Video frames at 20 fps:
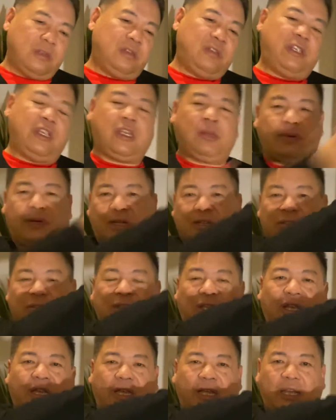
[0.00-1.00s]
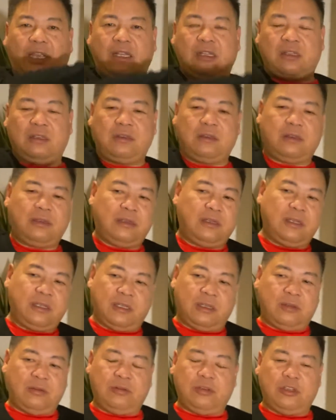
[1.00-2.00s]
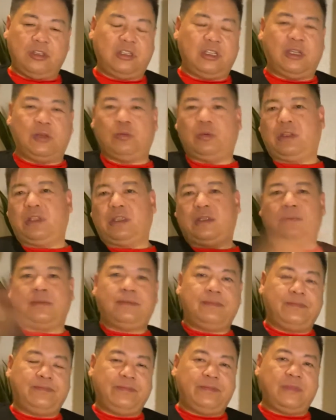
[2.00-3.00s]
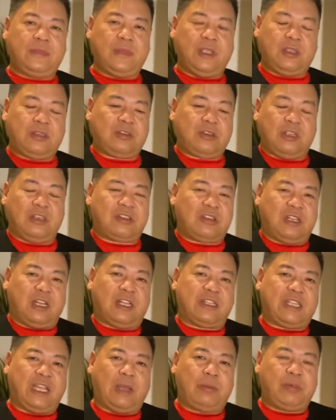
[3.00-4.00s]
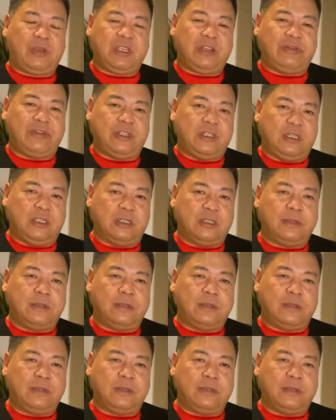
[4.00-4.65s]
take them outside, and you're done with it. It's not that big of a deal.